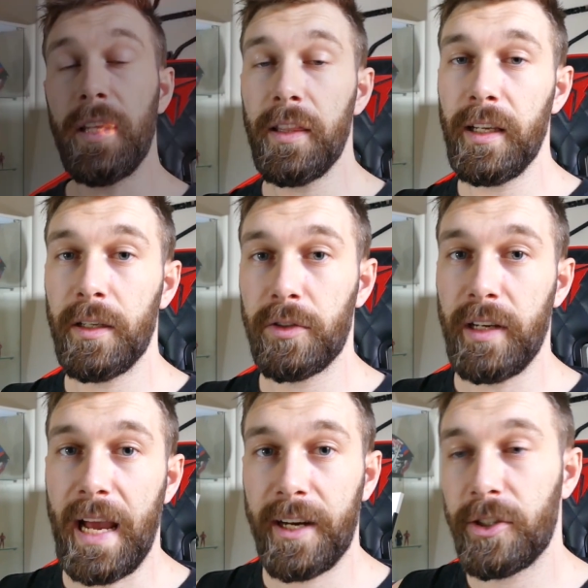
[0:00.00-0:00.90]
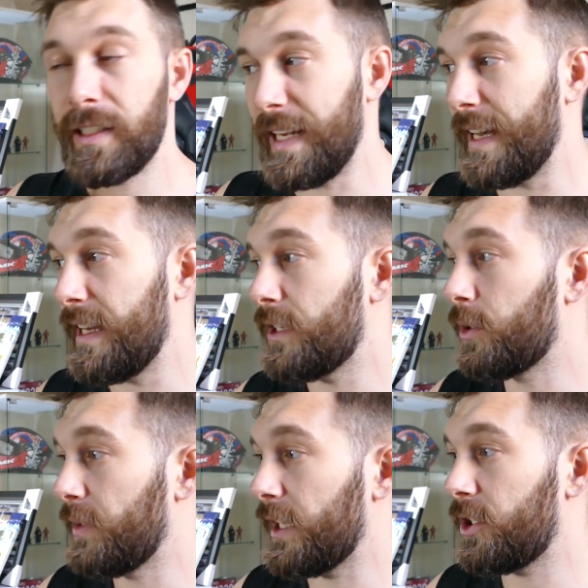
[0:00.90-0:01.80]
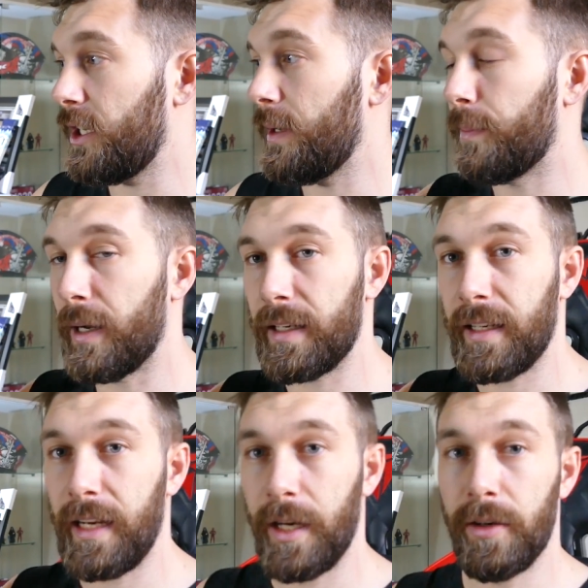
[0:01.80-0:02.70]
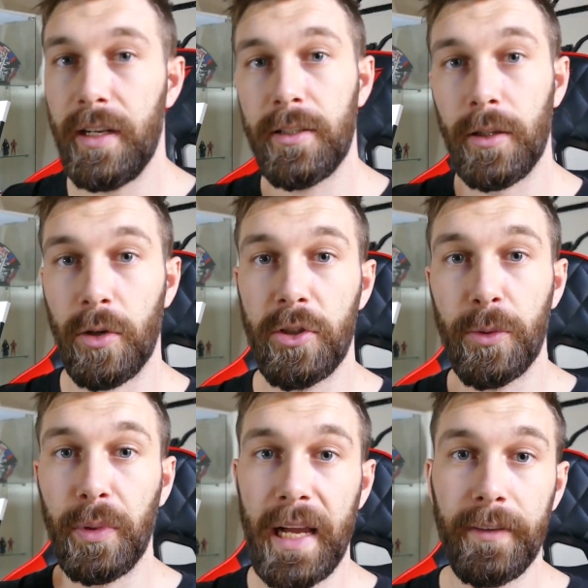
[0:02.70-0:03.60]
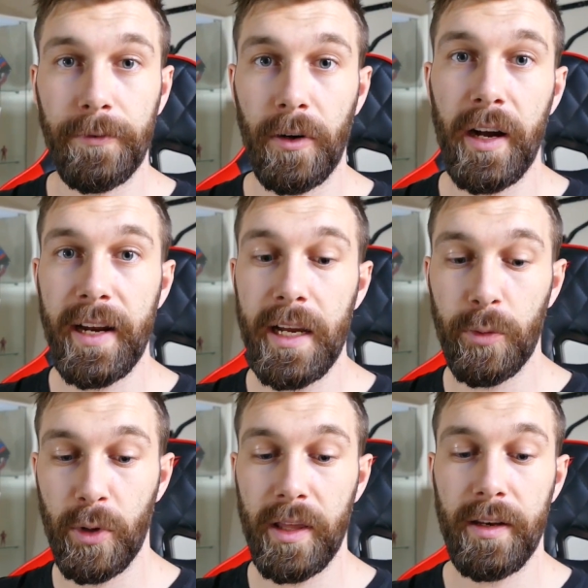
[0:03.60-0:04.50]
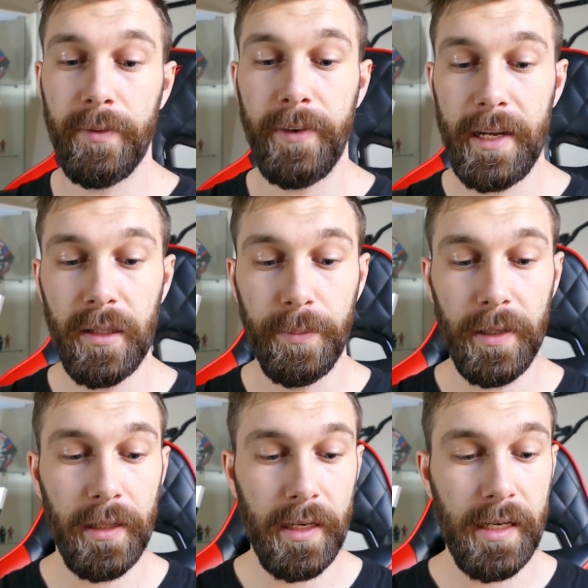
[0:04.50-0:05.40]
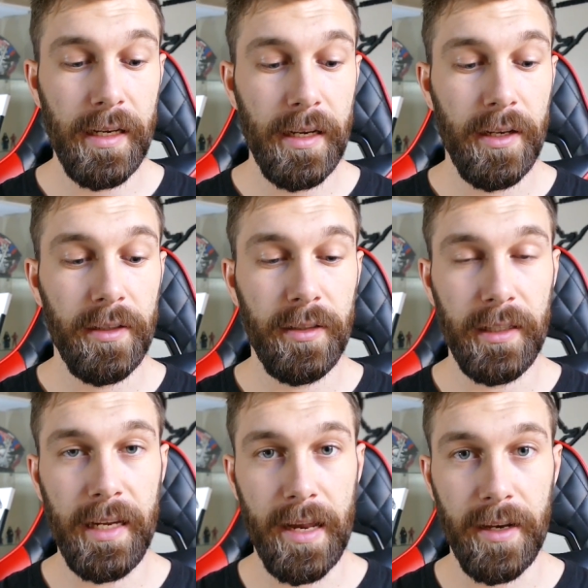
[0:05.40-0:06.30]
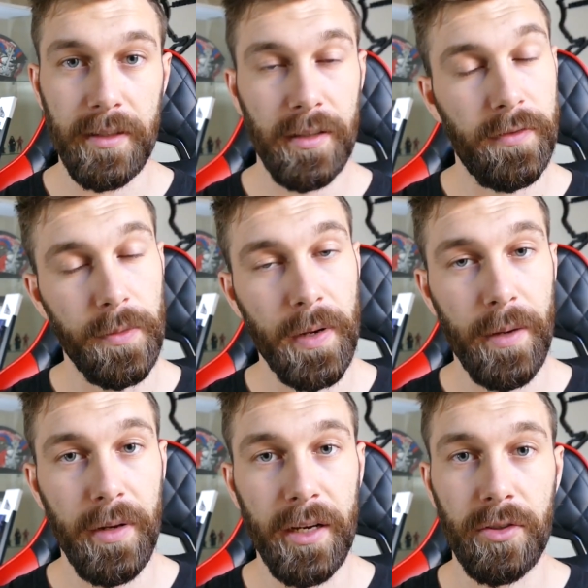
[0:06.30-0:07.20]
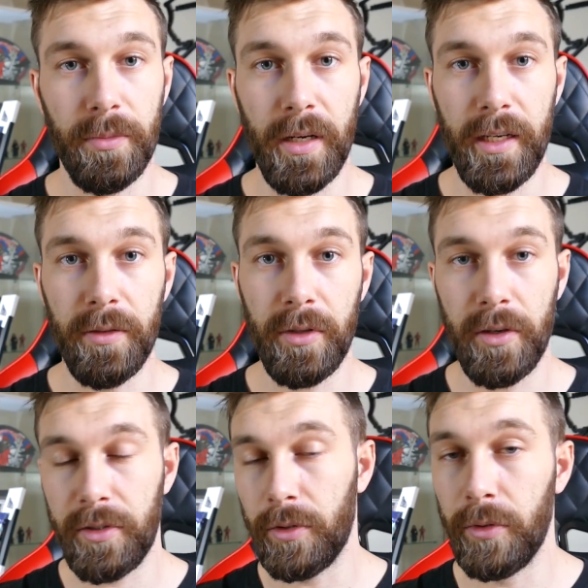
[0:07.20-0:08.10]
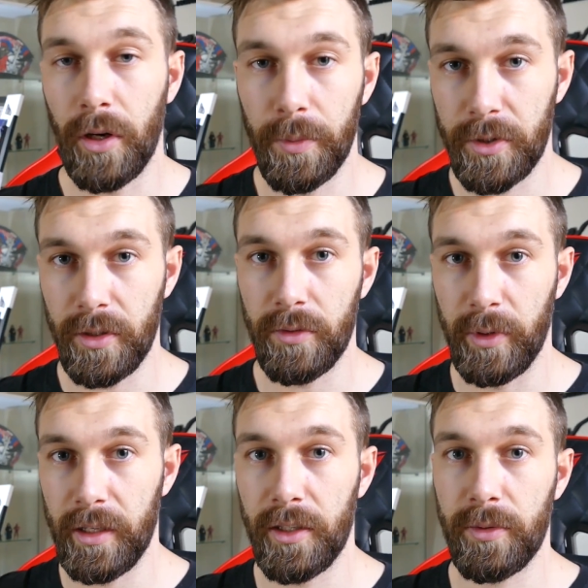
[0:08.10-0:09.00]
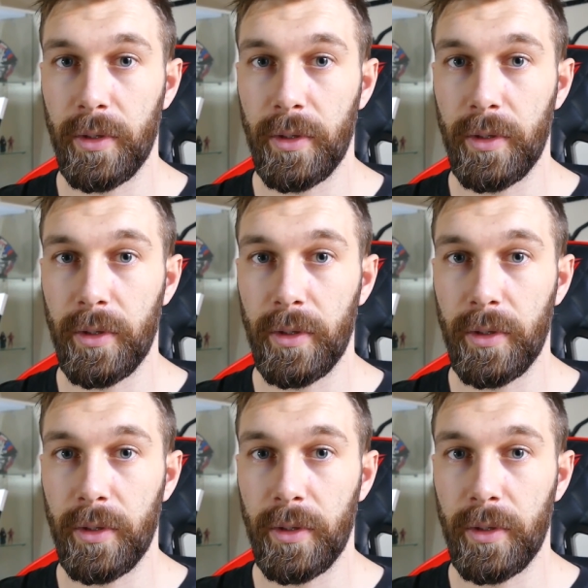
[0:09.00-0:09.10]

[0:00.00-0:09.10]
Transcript: didn't think it was going to actually get here until next year, but here it is, launch Black Friday with an availability to get it. If you pay a bit extra money, you'll go into all the options with it as